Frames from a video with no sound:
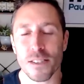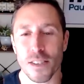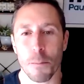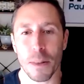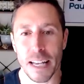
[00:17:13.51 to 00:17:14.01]

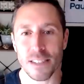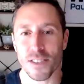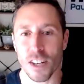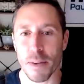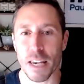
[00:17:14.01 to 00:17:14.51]
some plants is
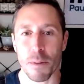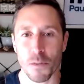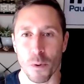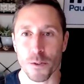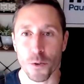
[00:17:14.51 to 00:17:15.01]
going to make it
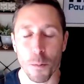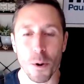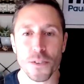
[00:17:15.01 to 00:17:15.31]
much more doable.